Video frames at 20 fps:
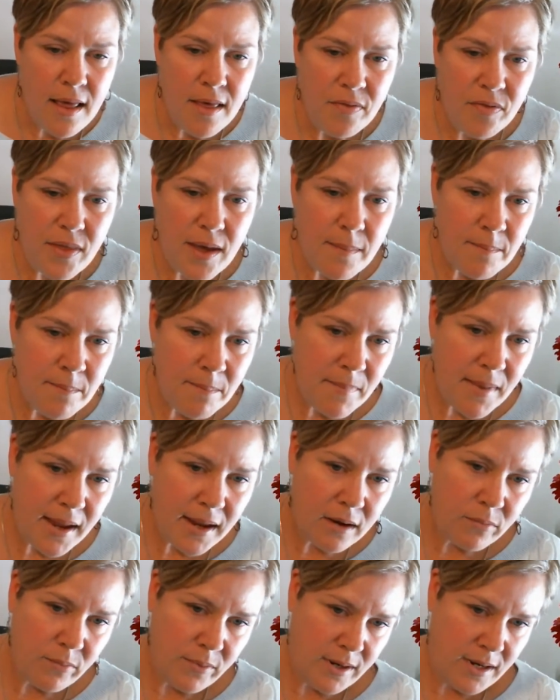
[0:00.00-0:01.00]
that
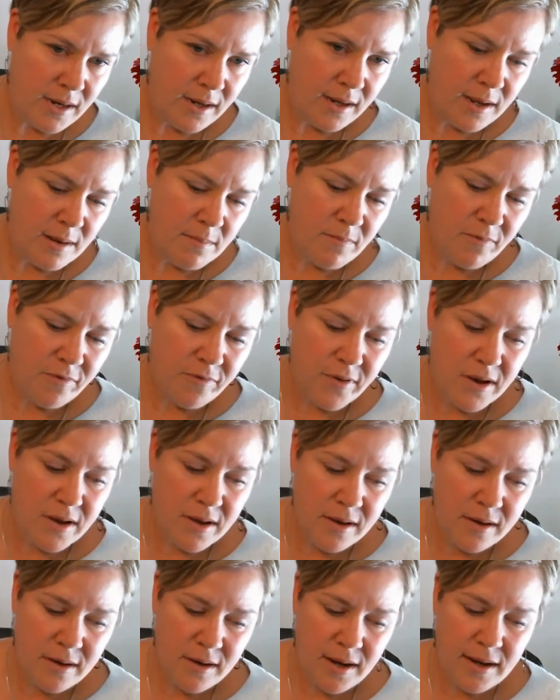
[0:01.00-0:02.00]
make reading him
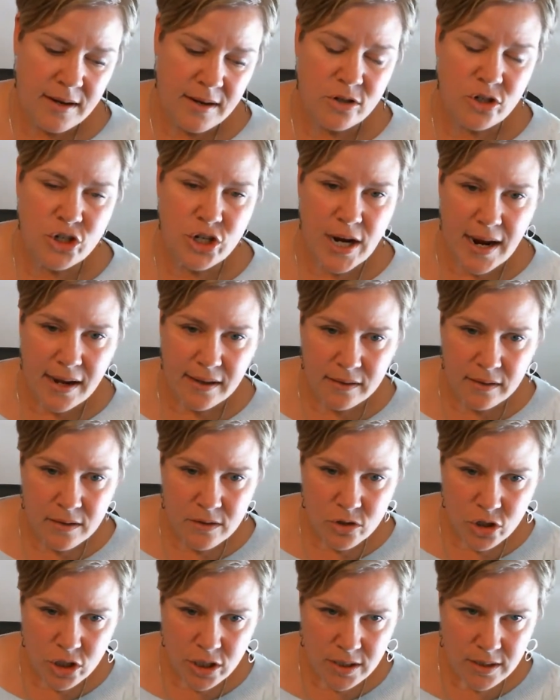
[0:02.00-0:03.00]
fun and
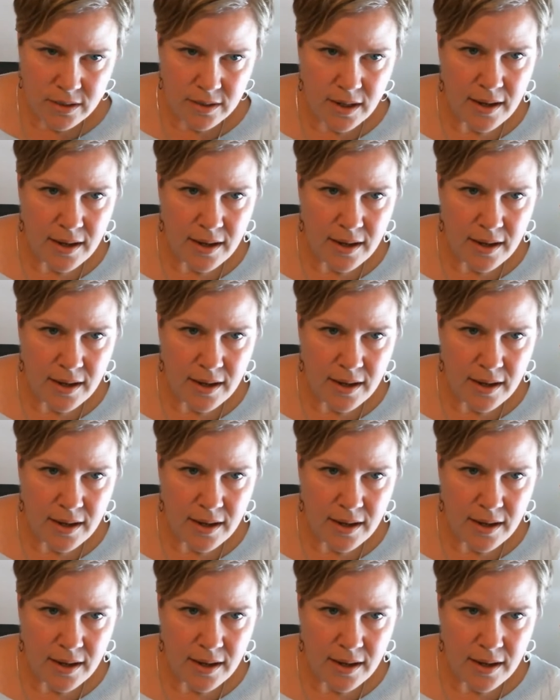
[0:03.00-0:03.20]
challenging,